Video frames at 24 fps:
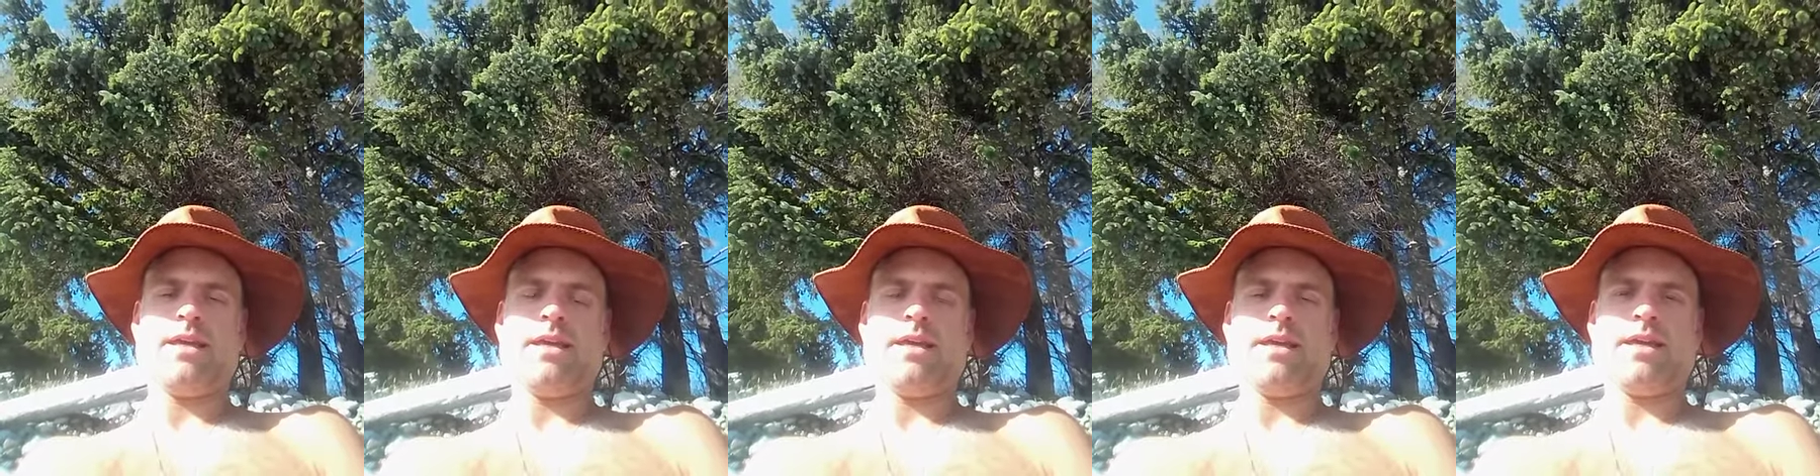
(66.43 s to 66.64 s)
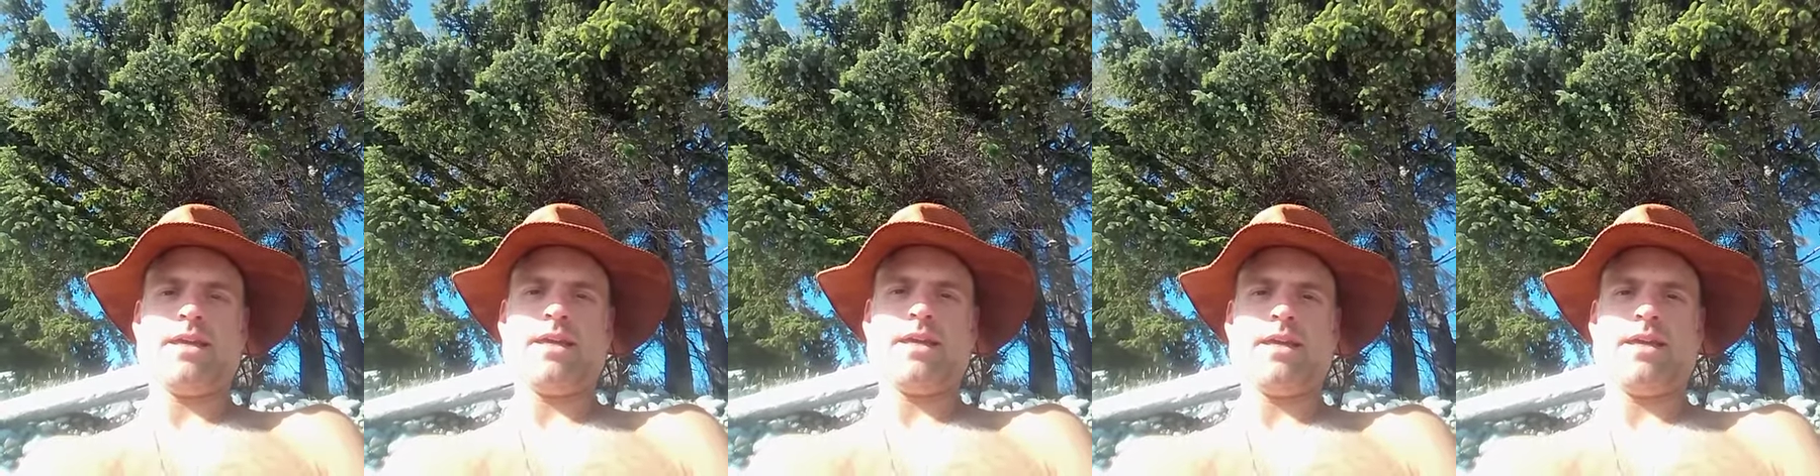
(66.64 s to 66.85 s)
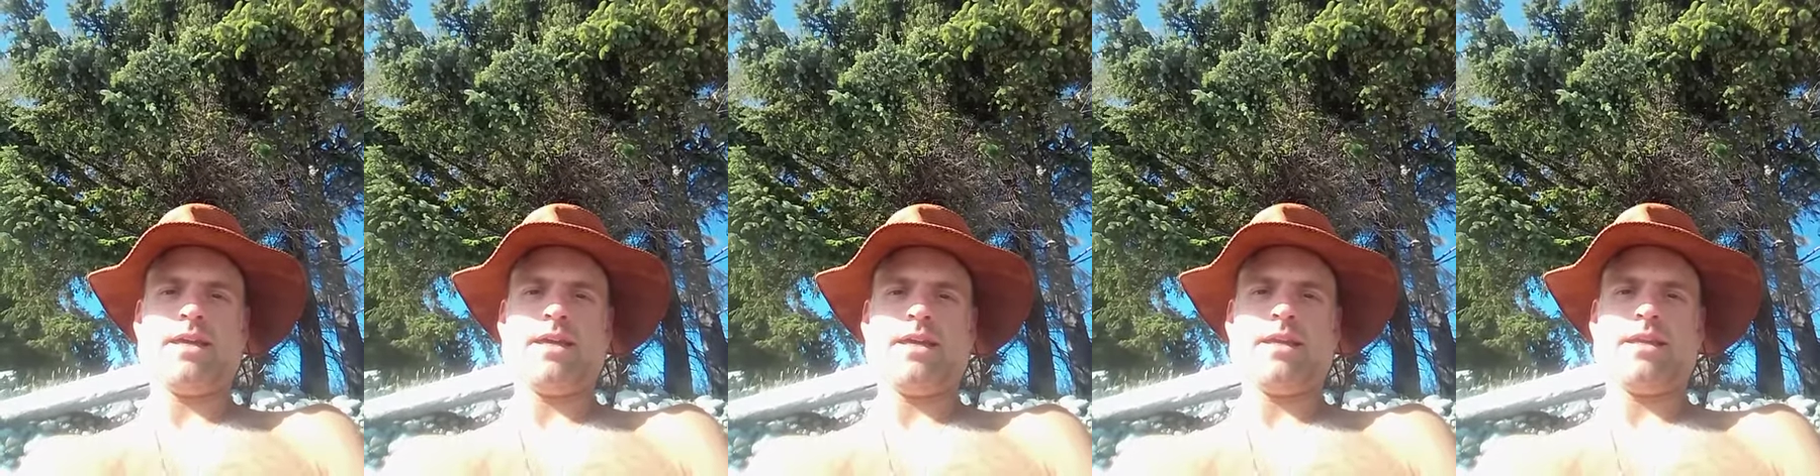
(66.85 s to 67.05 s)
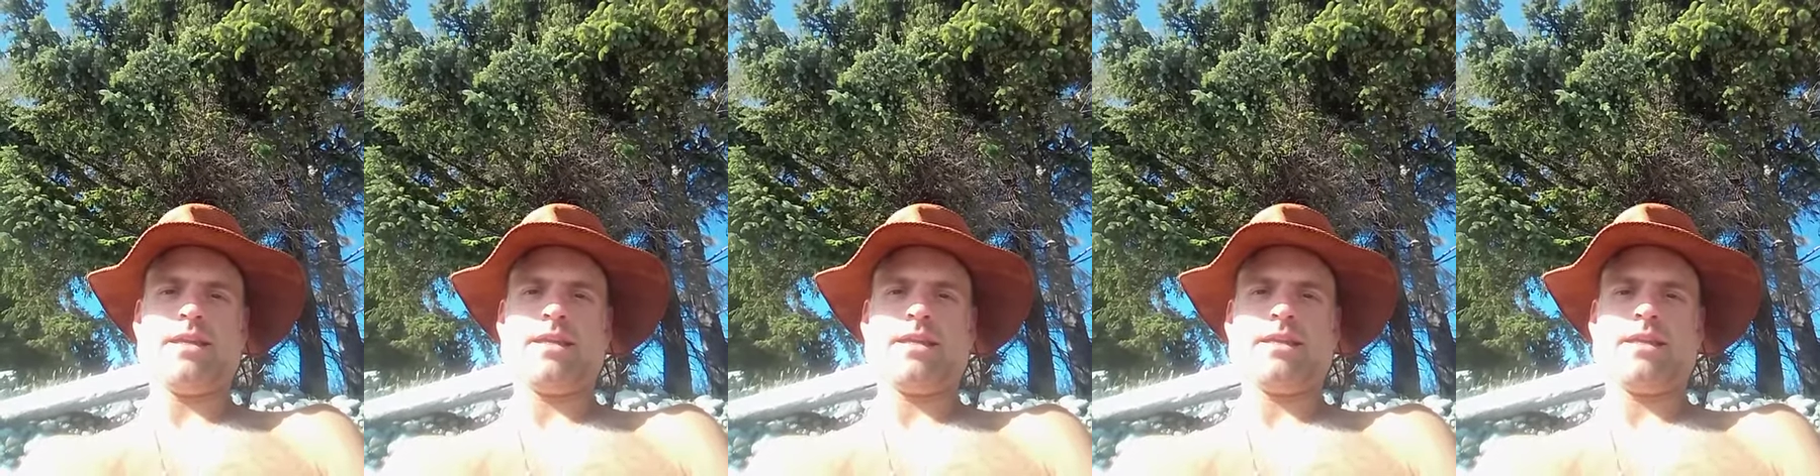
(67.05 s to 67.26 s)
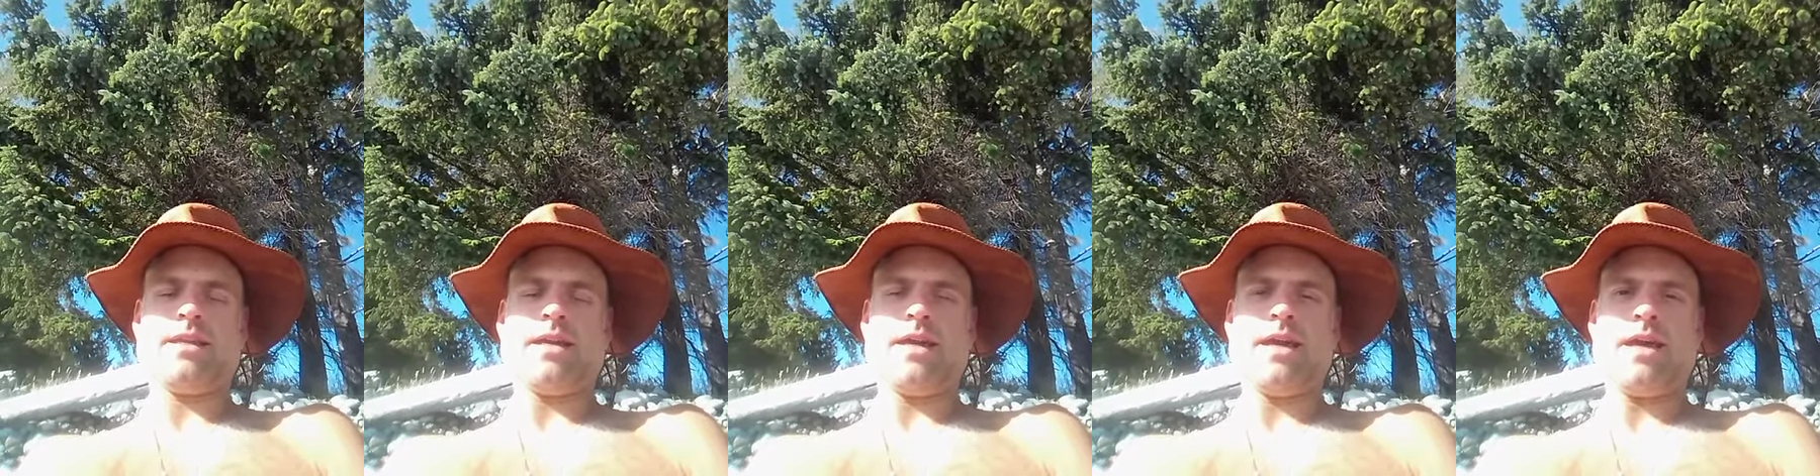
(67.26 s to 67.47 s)

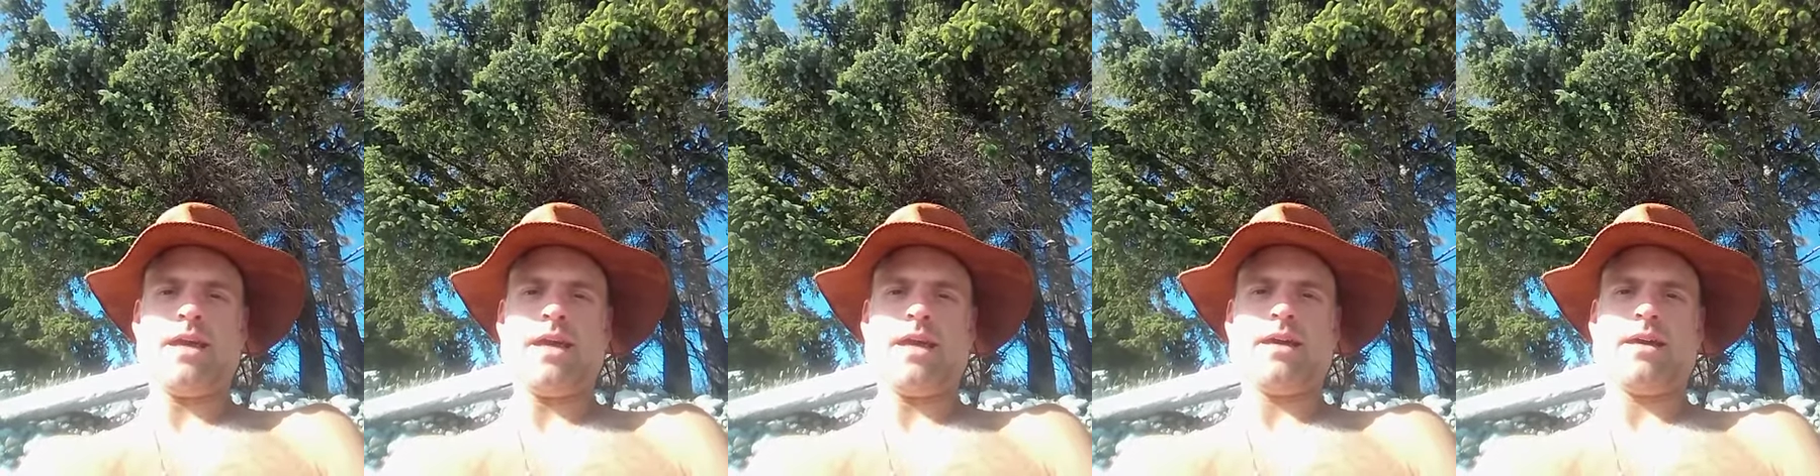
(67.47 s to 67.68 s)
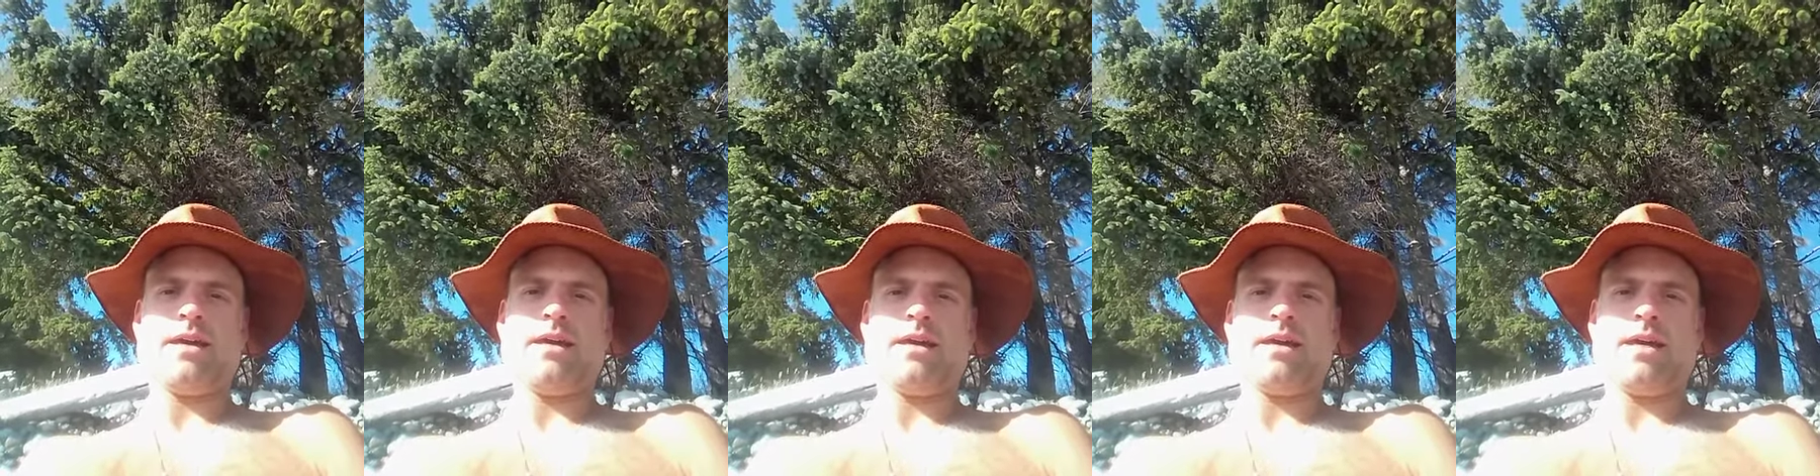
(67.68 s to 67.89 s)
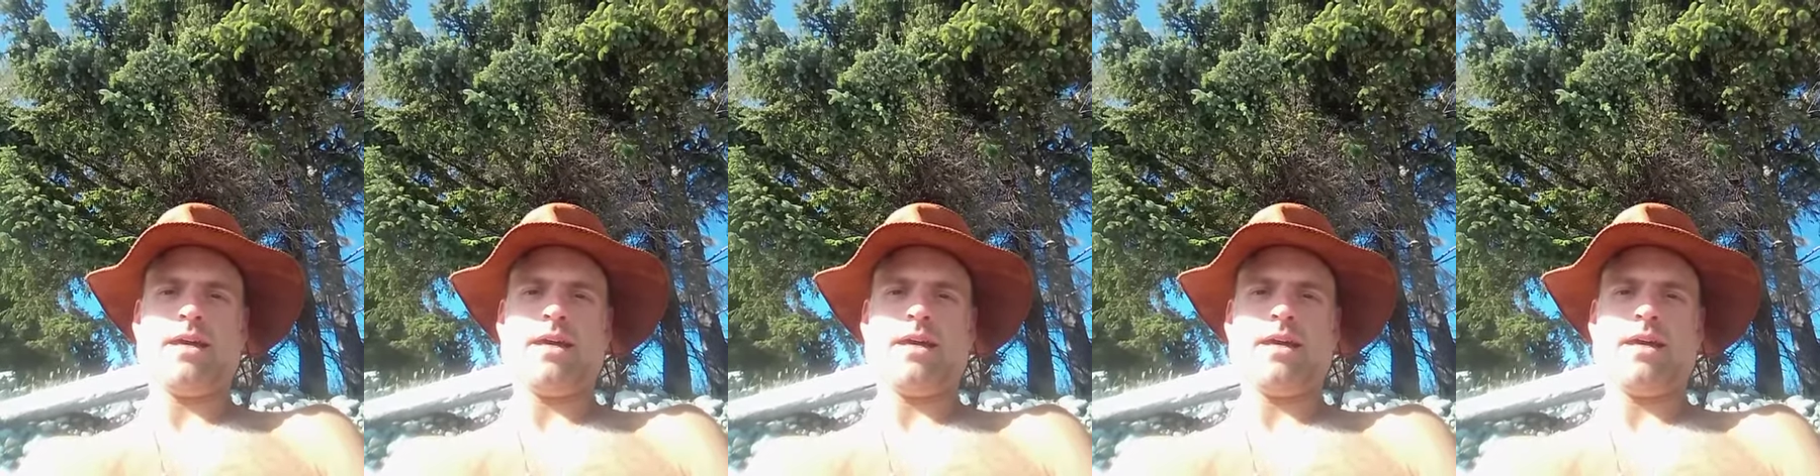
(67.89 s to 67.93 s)
And yeah,